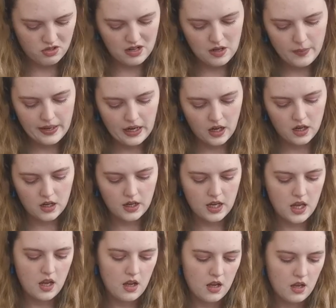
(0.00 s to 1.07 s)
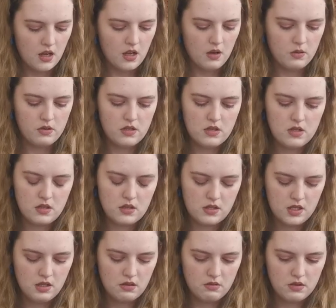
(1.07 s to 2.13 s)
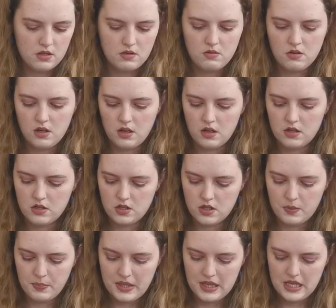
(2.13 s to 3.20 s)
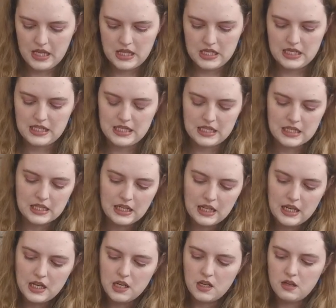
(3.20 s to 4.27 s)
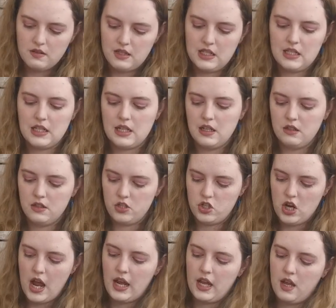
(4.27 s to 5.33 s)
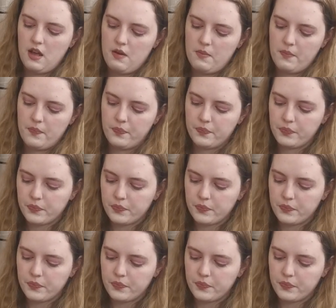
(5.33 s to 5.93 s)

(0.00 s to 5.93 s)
which are a little bit clunky. This silk with soutache, but then the sleeves, and it's like a little jacket.